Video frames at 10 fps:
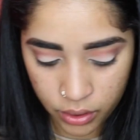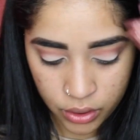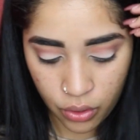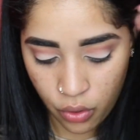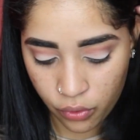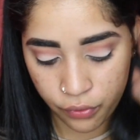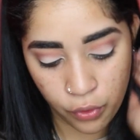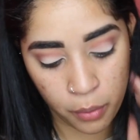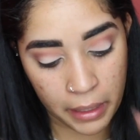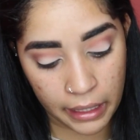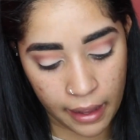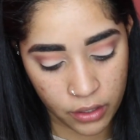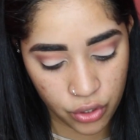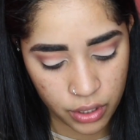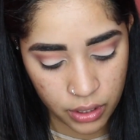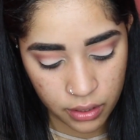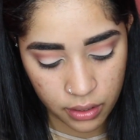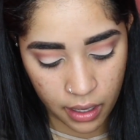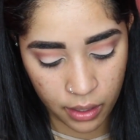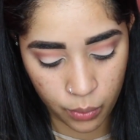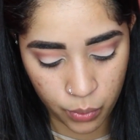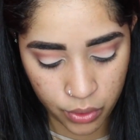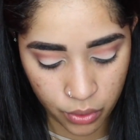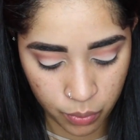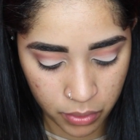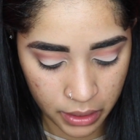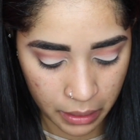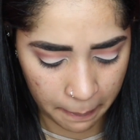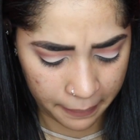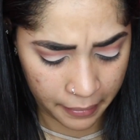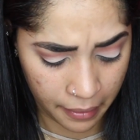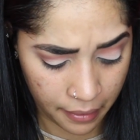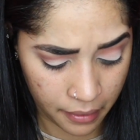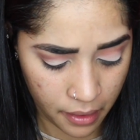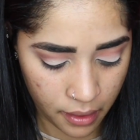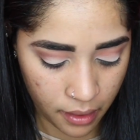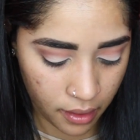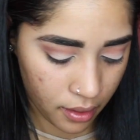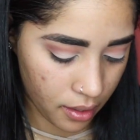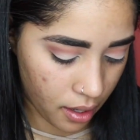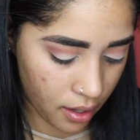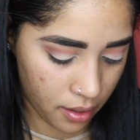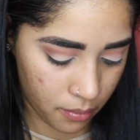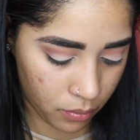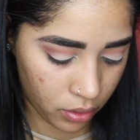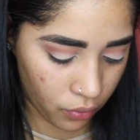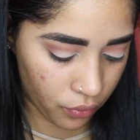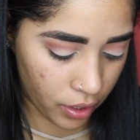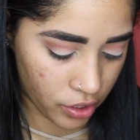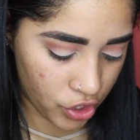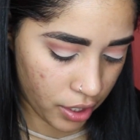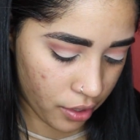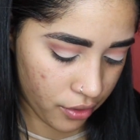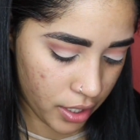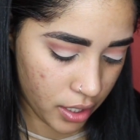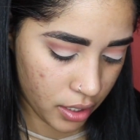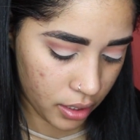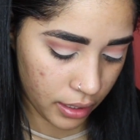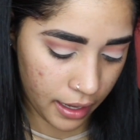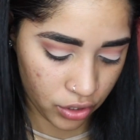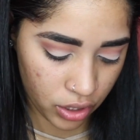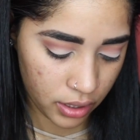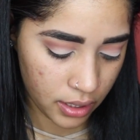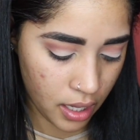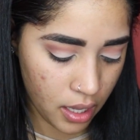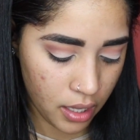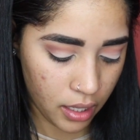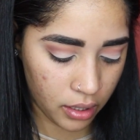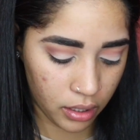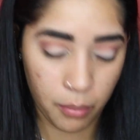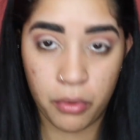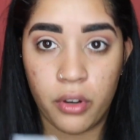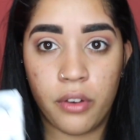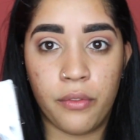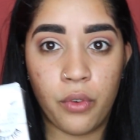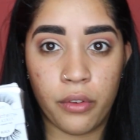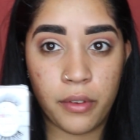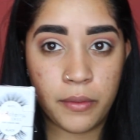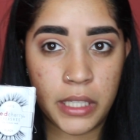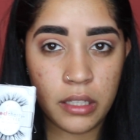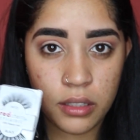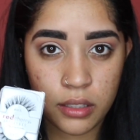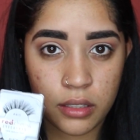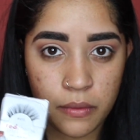So for my lashes, I will be applying Rare Cherry lashes, number 415.